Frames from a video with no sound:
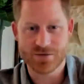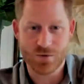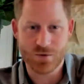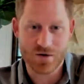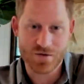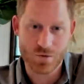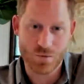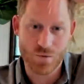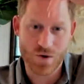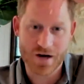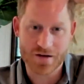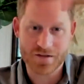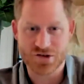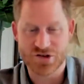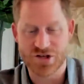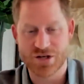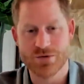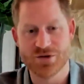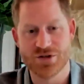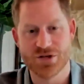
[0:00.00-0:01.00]
what the work that
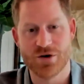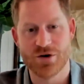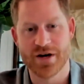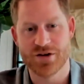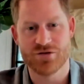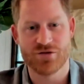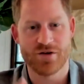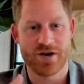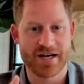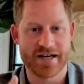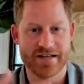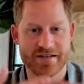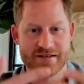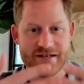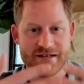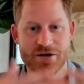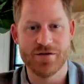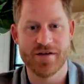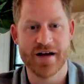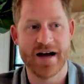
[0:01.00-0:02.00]
she was doing, trying to
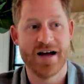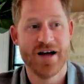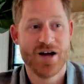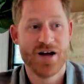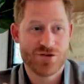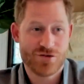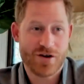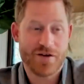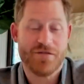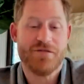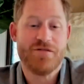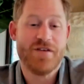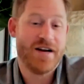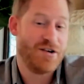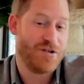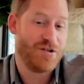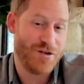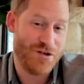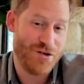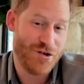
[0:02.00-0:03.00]
continue that, try to
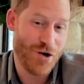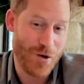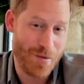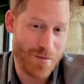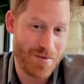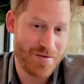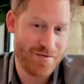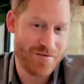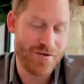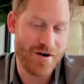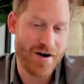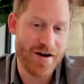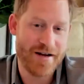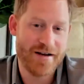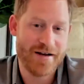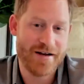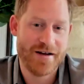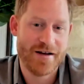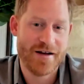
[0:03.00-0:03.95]
finish the job, right?